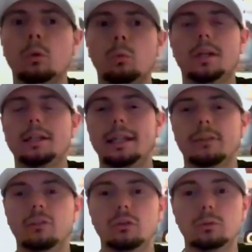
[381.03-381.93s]
we're going to
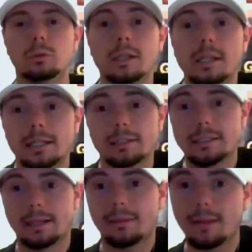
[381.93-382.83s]
get to the
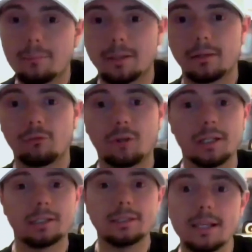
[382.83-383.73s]
excitement in this
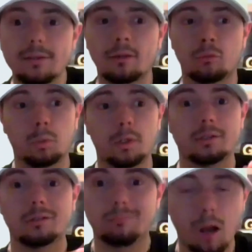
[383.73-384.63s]
fight. And this is where
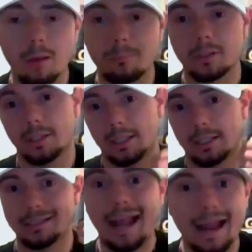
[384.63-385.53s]
the drama
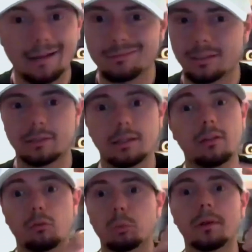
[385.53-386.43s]
and the action,
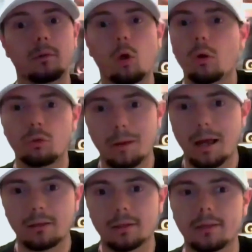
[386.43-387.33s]
this is where it all
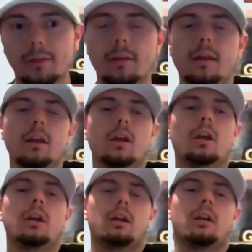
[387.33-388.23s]
spotlights.
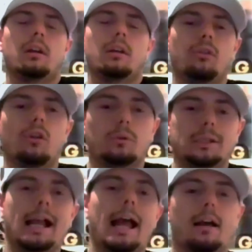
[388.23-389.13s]
So,
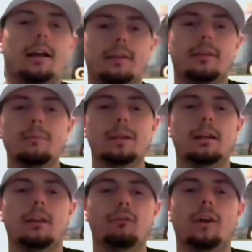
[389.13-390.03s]
the excitement of
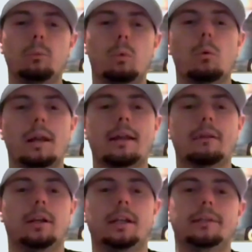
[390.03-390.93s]
this fight, what would I
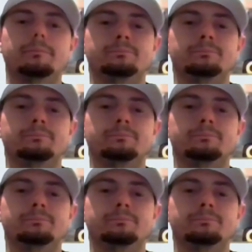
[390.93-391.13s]
rate it?